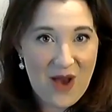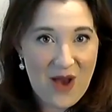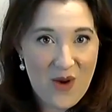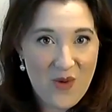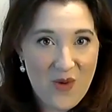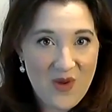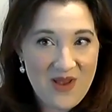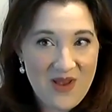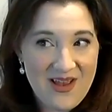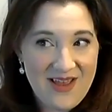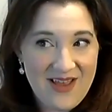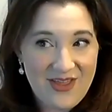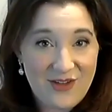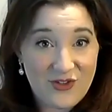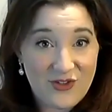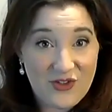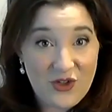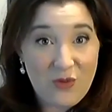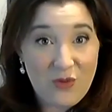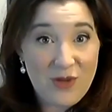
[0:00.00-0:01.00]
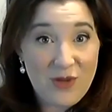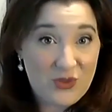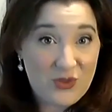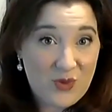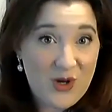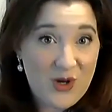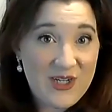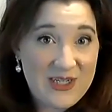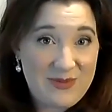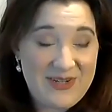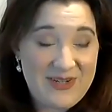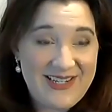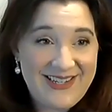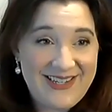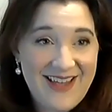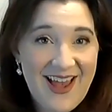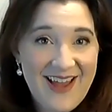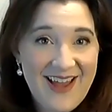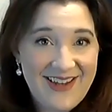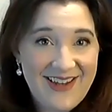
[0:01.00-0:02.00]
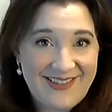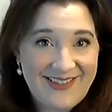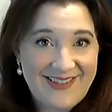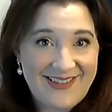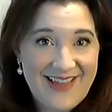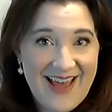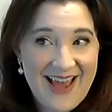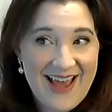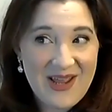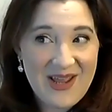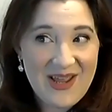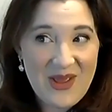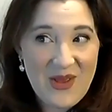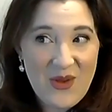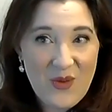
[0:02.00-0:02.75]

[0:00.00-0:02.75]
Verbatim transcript: how there's so much work to be done, is that